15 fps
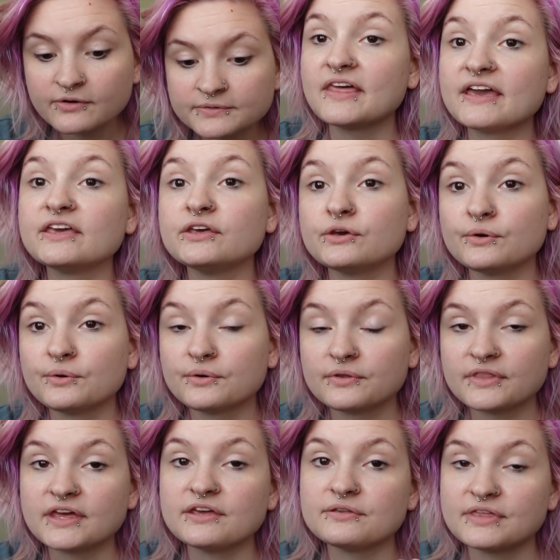Thank you,
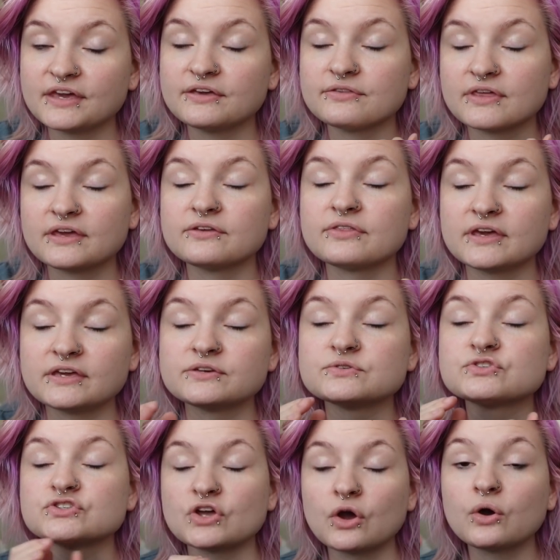thank you, thank you, thank you, thank you
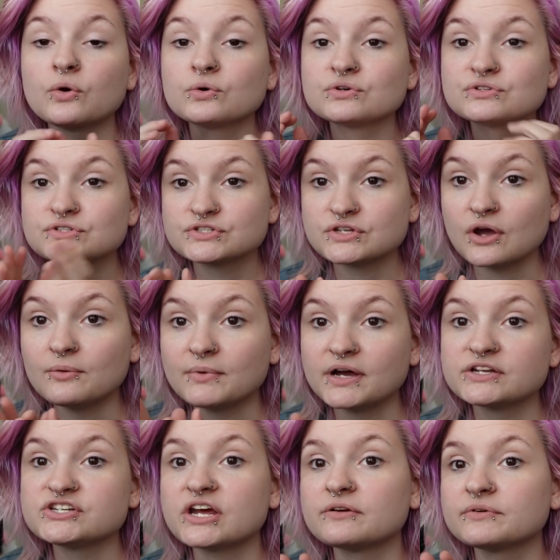so
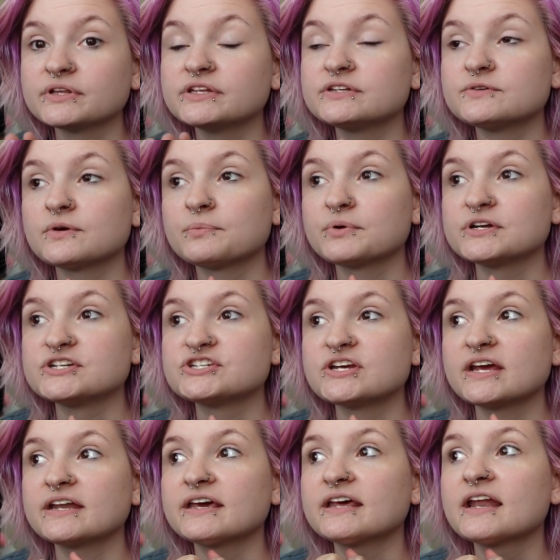much. I really do
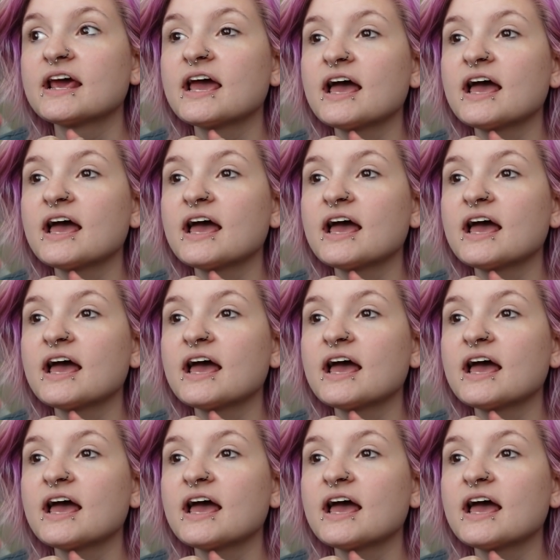appreciate it.